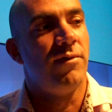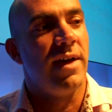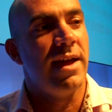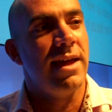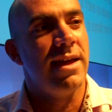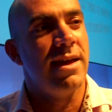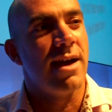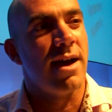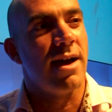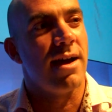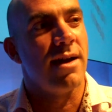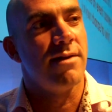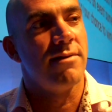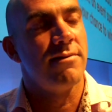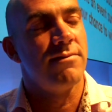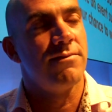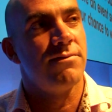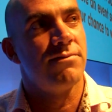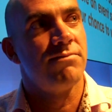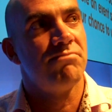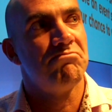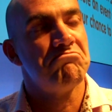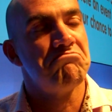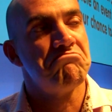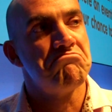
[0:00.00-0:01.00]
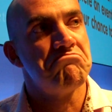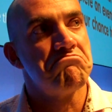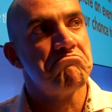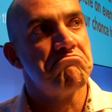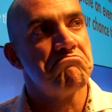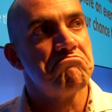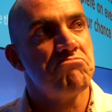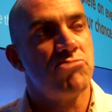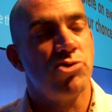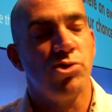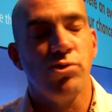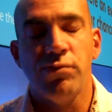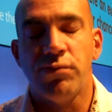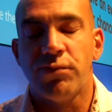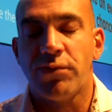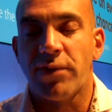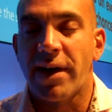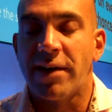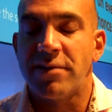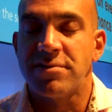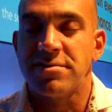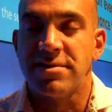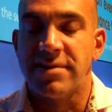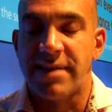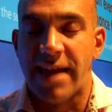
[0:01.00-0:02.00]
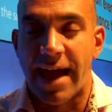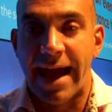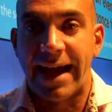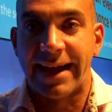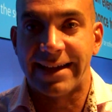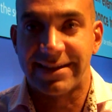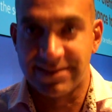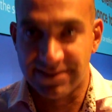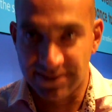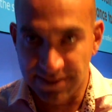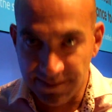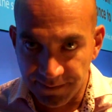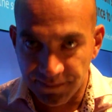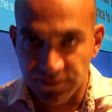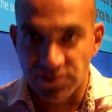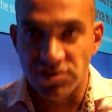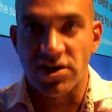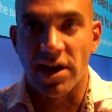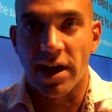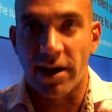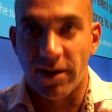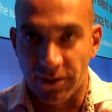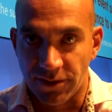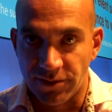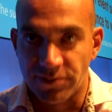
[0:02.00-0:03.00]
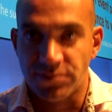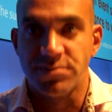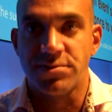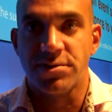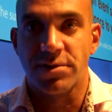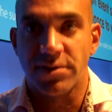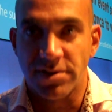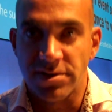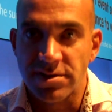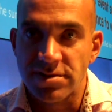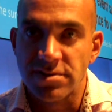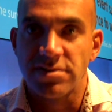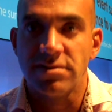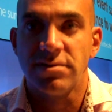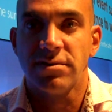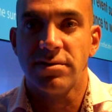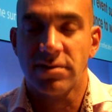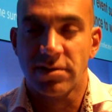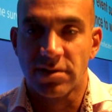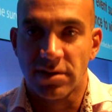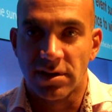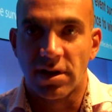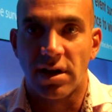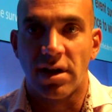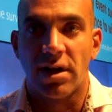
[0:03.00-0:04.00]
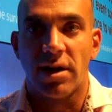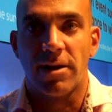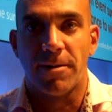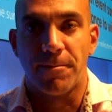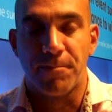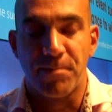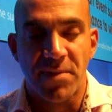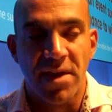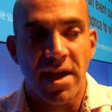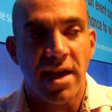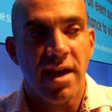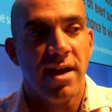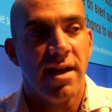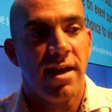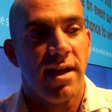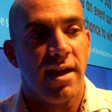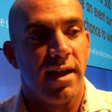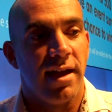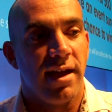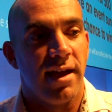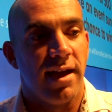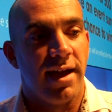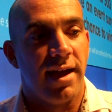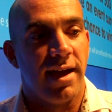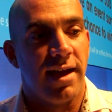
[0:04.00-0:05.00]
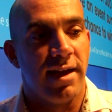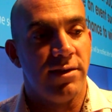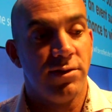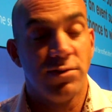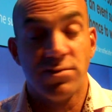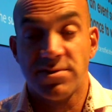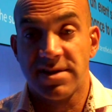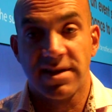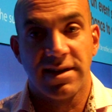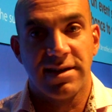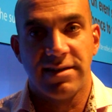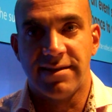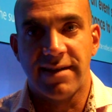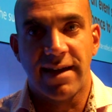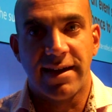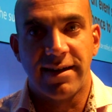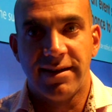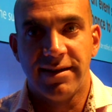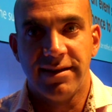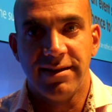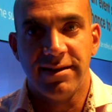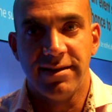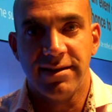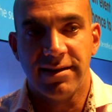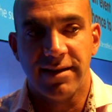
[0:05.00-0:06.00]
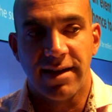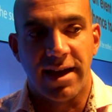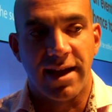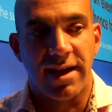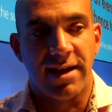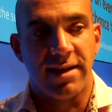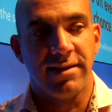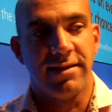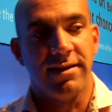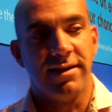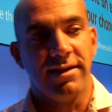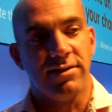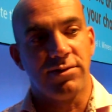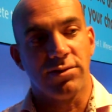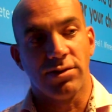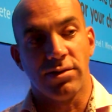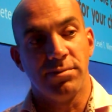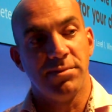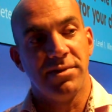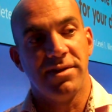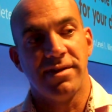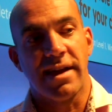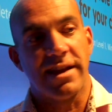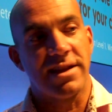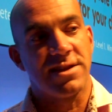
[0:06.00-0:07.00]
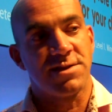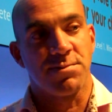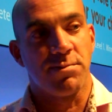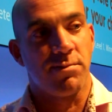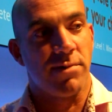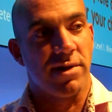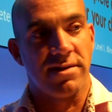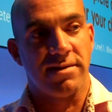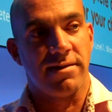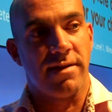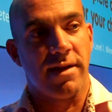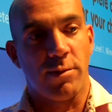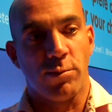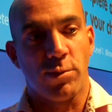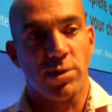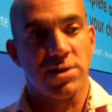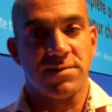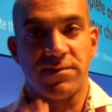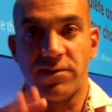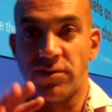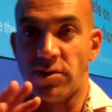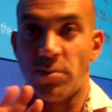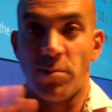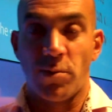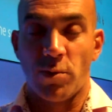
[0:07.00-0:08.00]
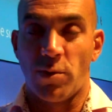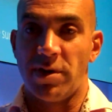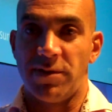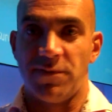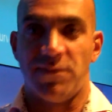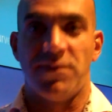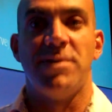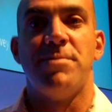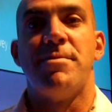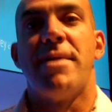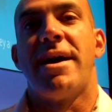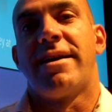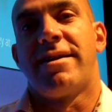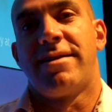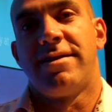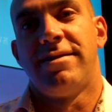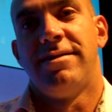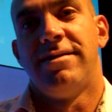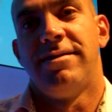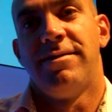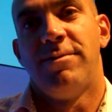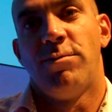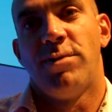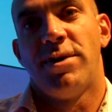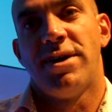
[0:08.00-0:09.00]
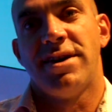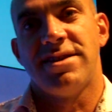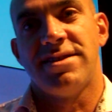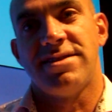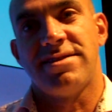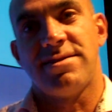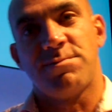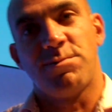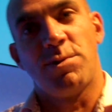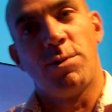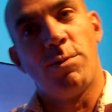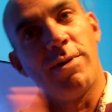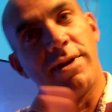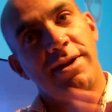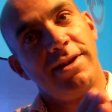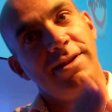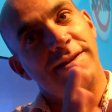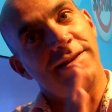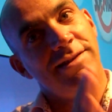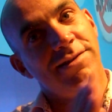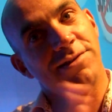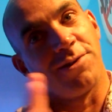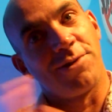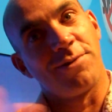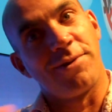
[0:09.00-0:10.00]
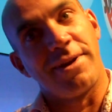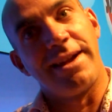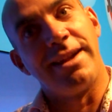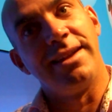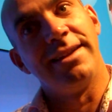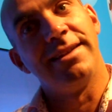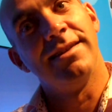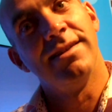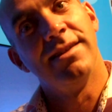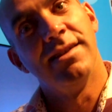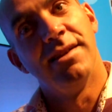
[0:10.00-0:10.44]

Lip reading: they have 2,000 active Chatter users and using it daily. And he told me that was the #1 feedback, was we wanted it integrated.